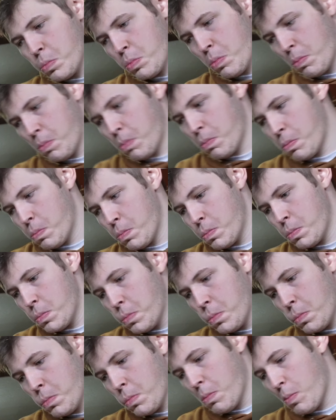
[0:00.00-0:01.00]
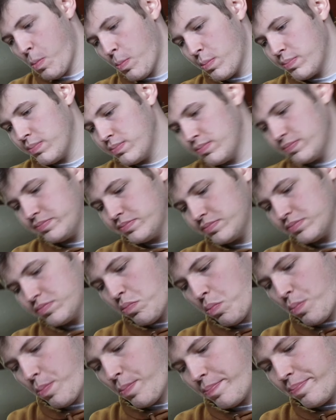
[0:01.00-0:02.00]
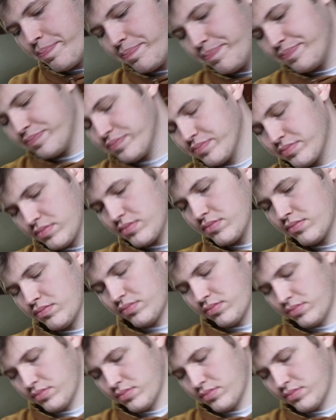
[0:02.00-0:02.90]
I believe stock width. That's what we kept.